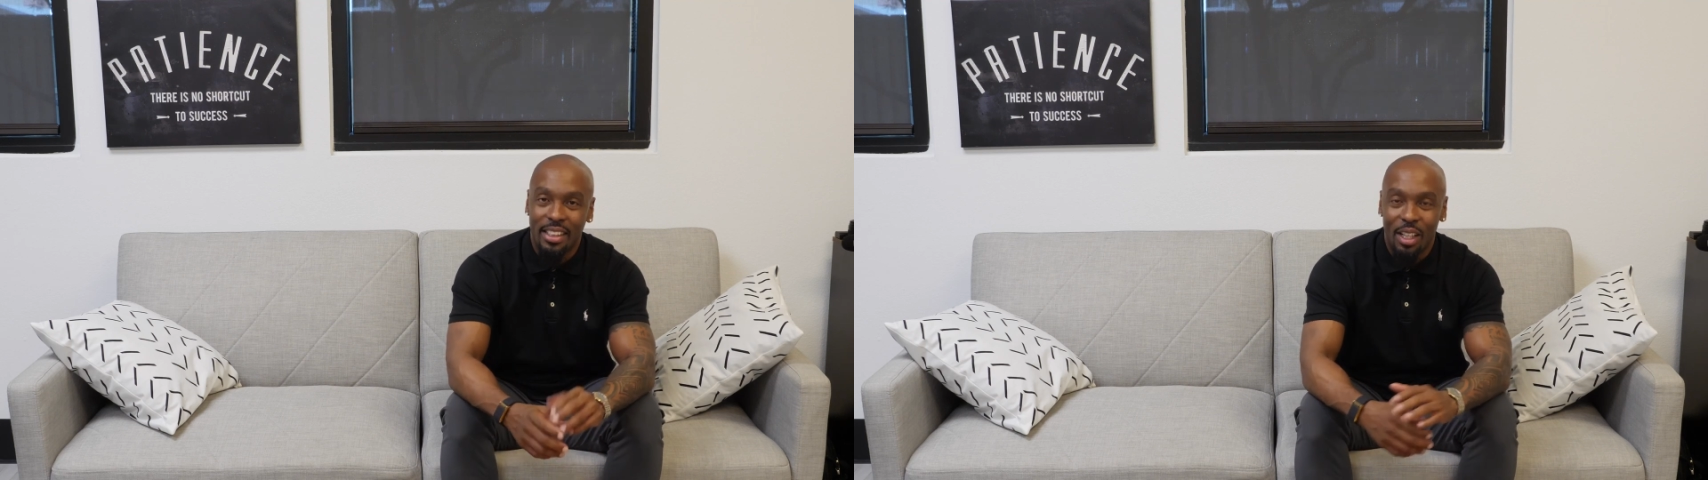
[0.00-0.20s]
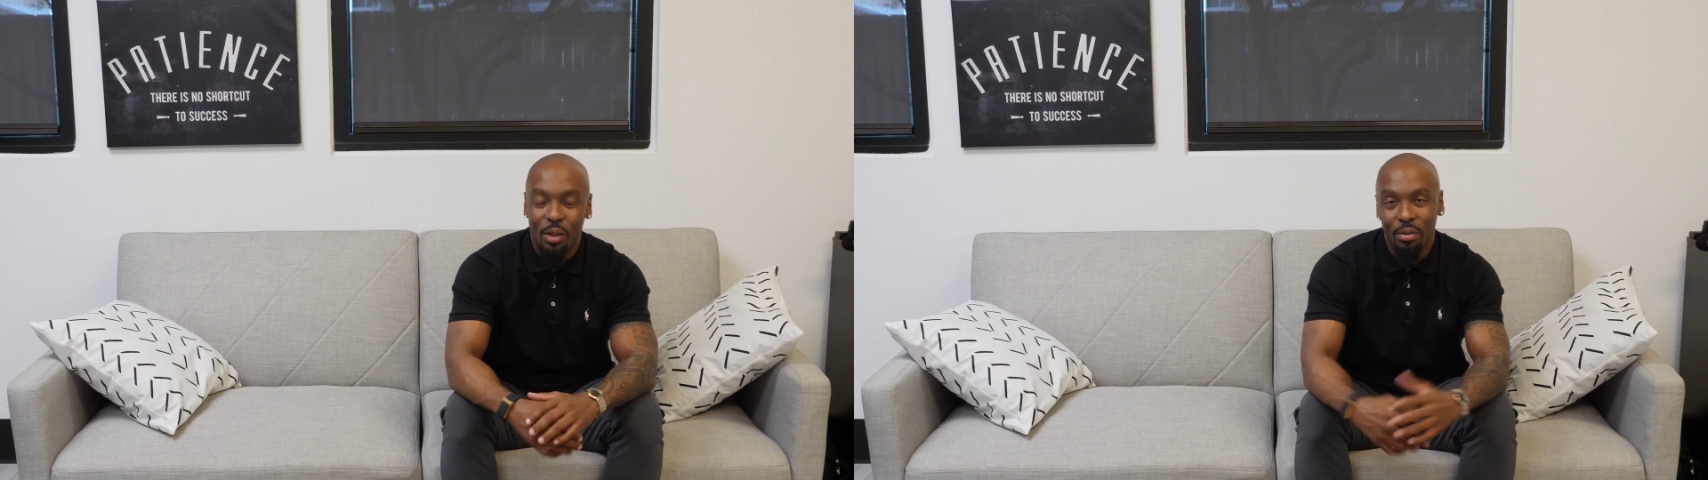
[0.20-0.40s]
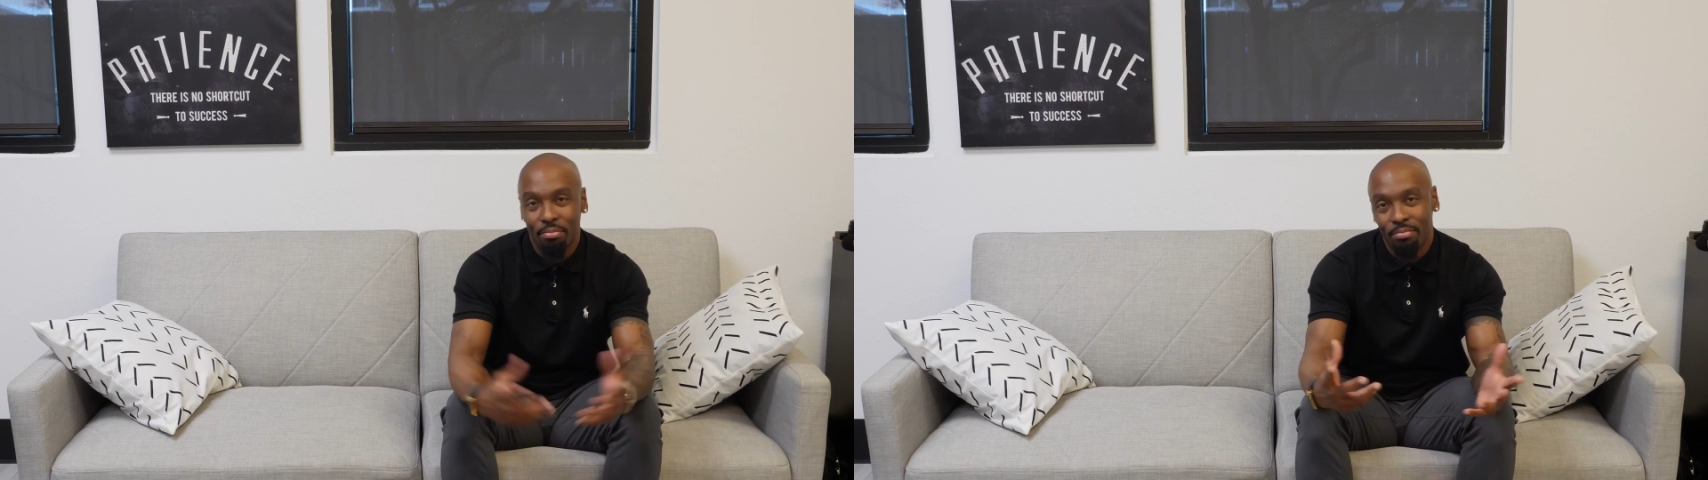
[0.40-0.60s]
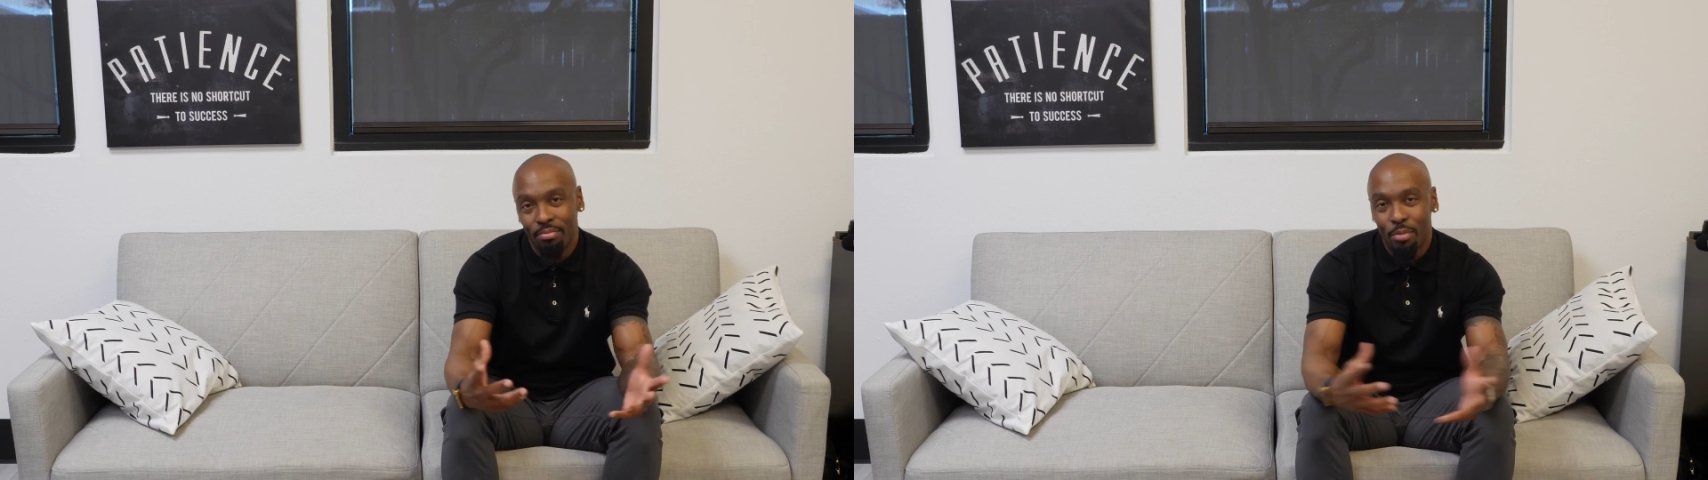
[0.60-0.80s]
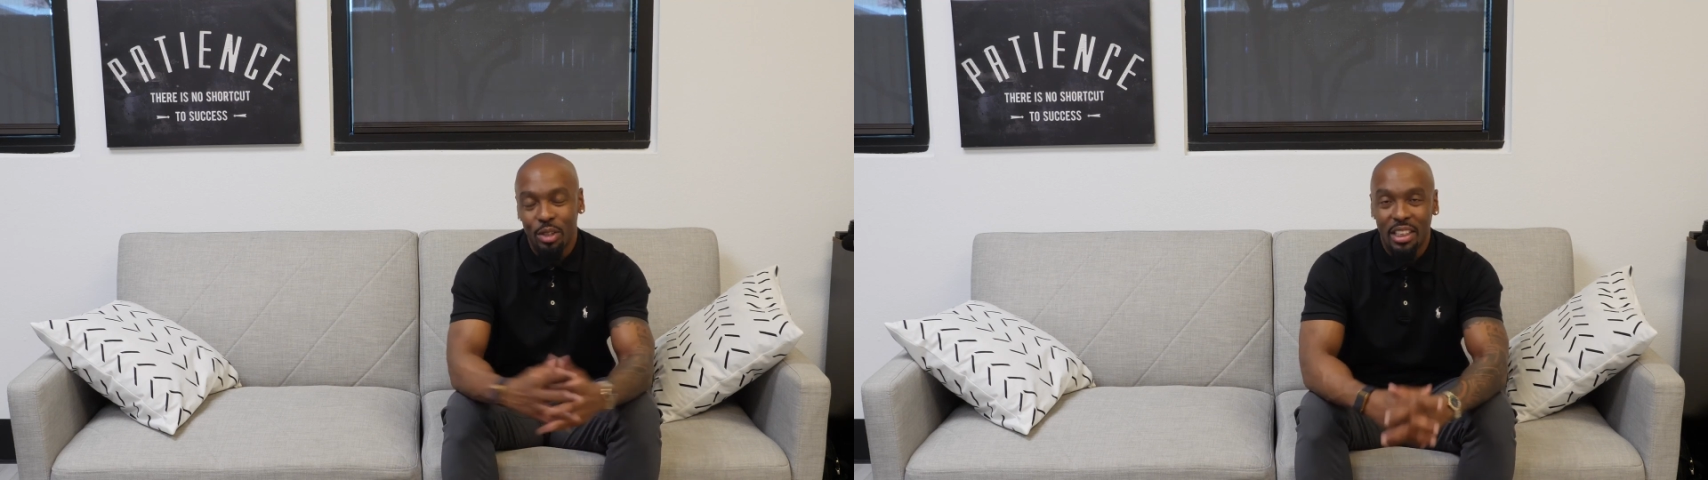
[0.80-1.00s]
So
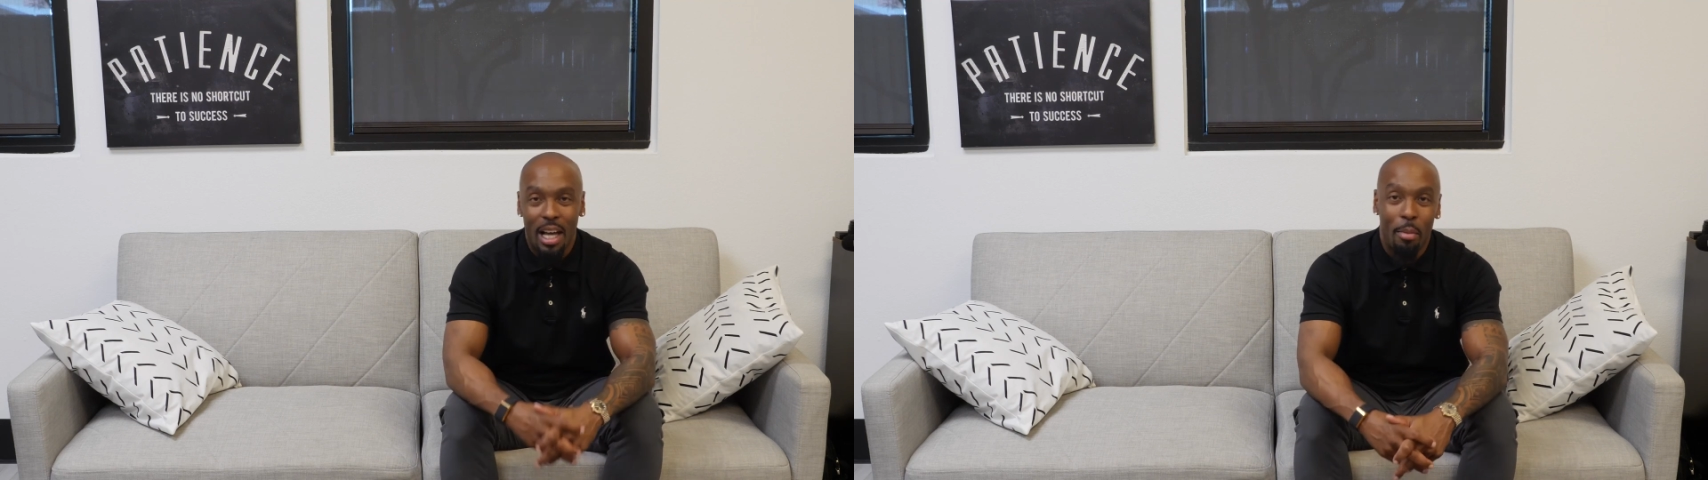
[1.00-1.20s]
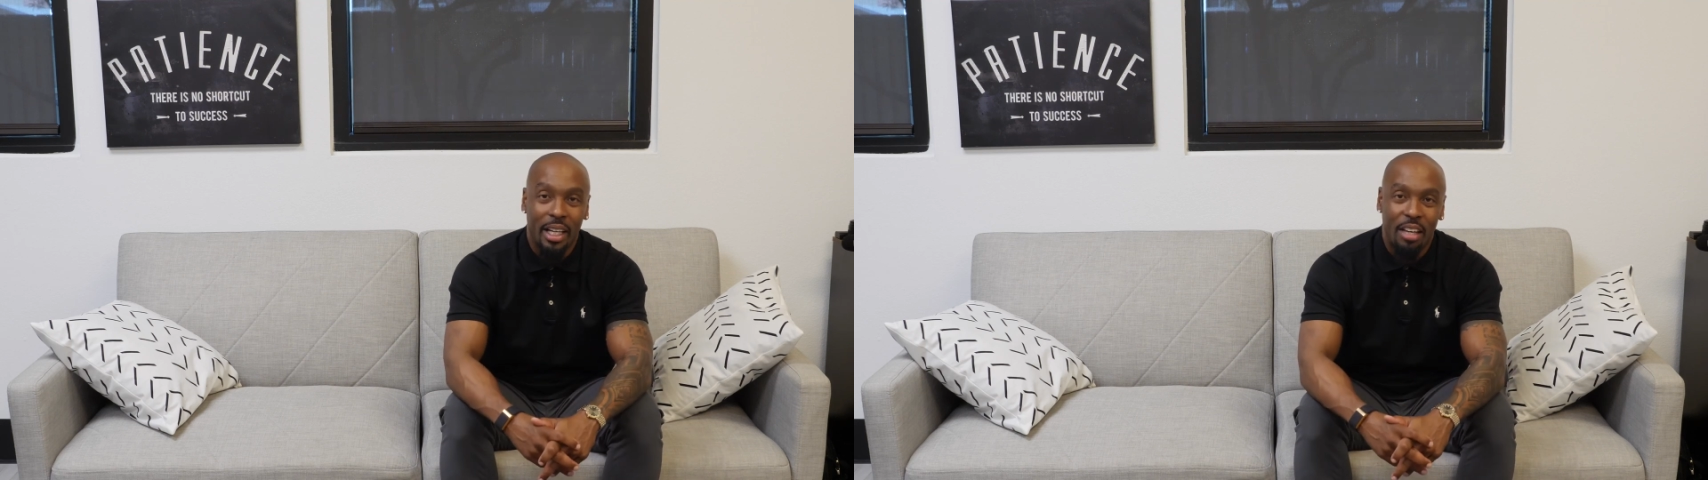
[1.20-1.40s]
most of the time I